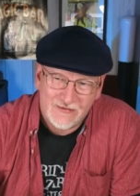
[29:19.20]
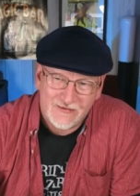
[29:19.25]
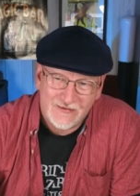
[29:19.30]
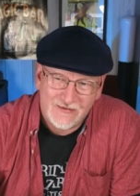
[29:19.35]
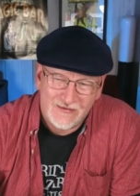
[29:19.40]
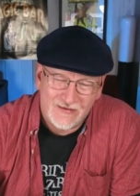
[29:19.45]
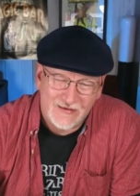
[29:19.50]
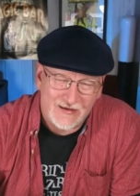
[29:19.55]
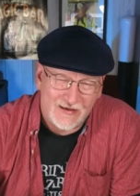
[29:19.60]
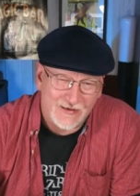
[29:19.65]

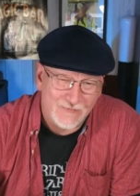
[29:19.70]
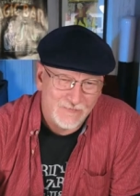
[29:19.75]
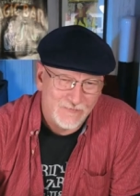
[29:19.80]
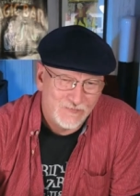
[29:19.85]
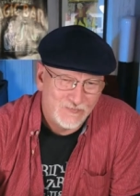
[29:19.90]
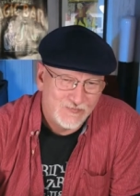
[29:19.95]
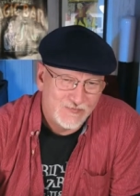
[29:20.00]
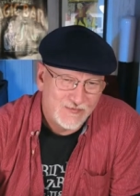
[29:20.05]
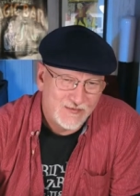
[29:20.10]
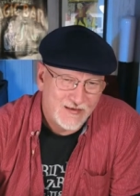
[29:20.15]
Yeah.
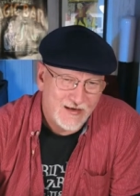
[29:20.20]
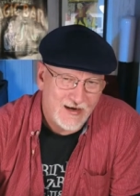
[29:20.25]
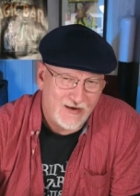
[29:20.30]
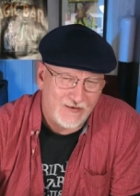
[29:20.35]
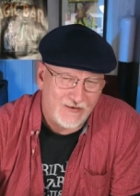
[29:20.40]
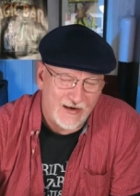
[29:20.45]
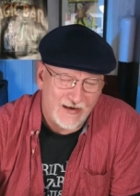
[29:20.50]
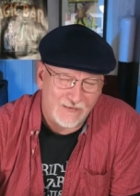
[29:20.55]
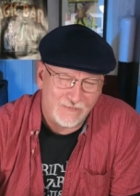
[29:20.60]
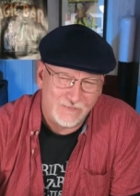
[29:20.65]
All
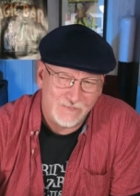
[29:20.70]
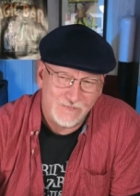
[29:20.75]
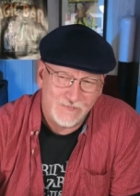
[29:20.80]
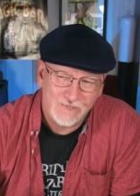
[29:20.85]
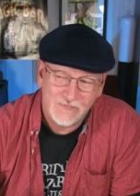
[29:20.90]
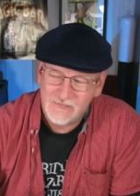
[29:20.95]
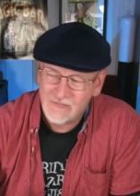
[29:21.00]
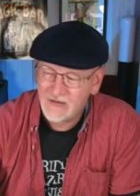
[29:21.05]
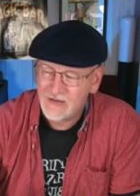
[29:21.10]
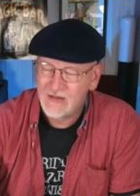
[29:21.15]
right.
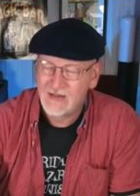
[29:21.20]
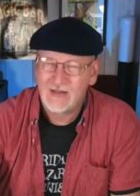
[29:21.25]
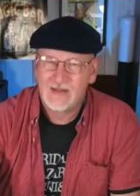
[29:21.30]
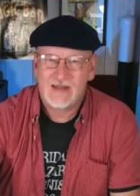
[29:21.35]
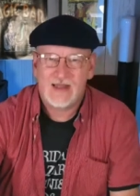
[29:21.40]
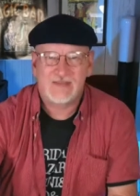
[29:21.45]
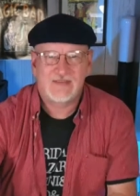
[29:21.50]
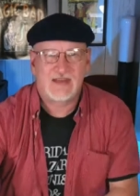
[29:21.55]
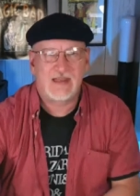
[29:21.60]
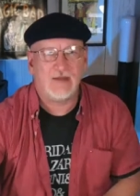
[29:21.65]

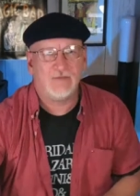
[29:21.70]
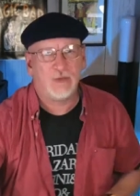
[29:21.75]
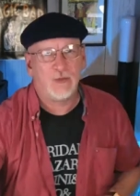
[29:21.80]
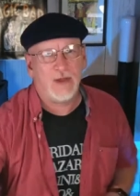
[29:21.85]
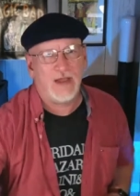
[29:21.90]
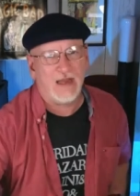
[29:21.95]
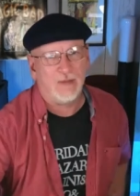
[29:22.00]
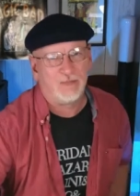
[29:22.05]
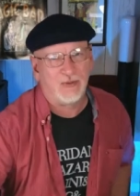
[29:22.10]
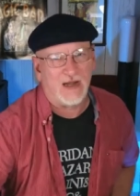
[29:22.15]
Let's give
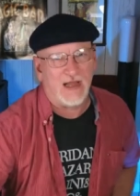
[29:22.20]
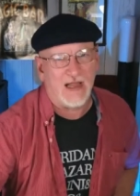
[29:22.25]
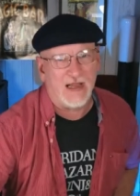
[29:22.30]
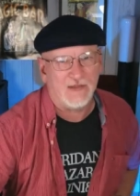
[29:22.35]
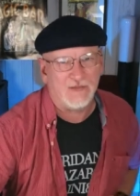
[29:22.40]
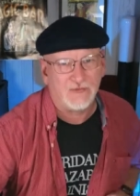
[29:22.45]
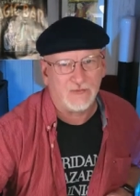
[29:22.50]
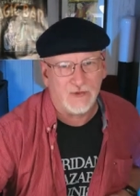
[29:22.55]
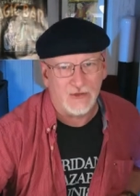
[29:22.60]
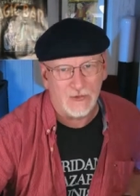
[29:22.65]
away a
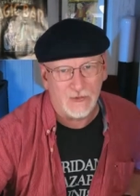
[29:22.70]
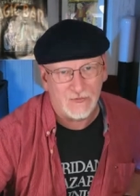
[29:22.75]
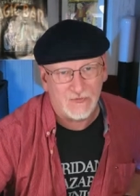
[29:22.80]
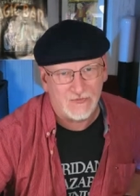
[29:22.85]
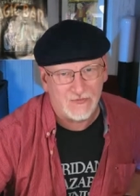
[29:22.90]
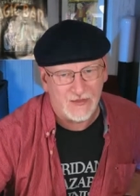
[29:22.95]
prize, folks.